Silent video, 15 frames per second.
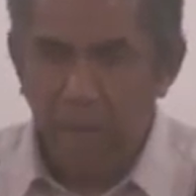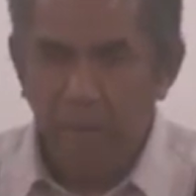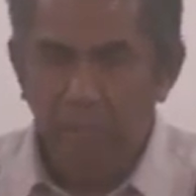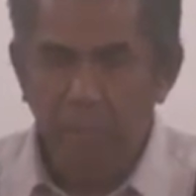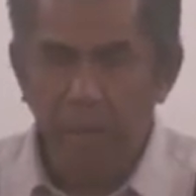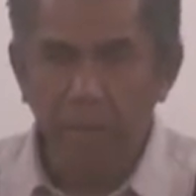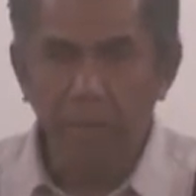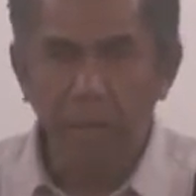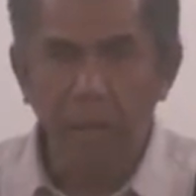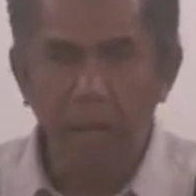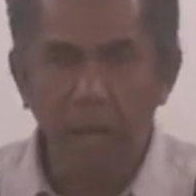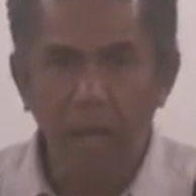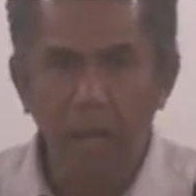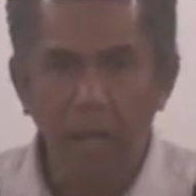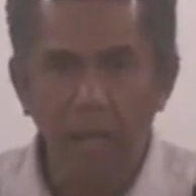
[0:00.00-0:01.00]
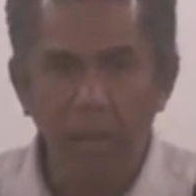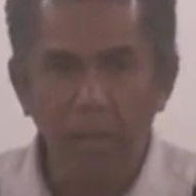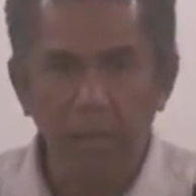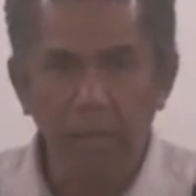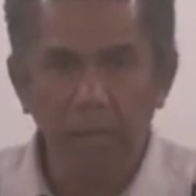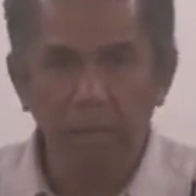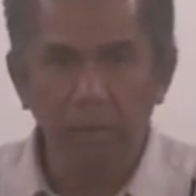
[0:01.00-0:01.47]
But I
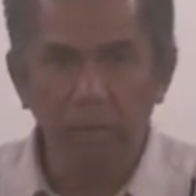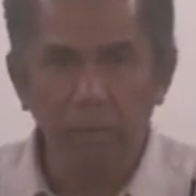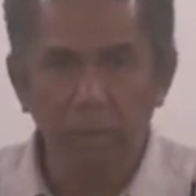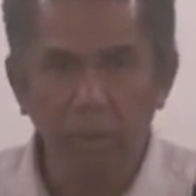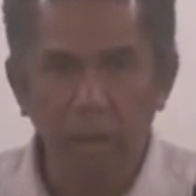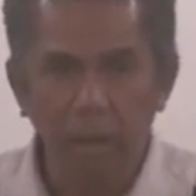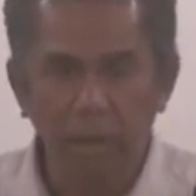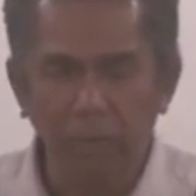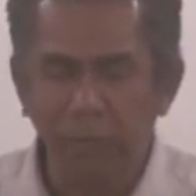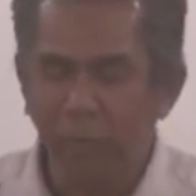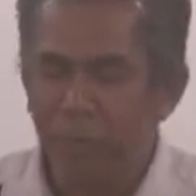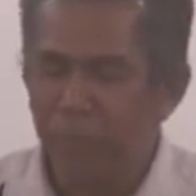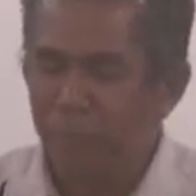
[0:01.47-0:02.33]
think we're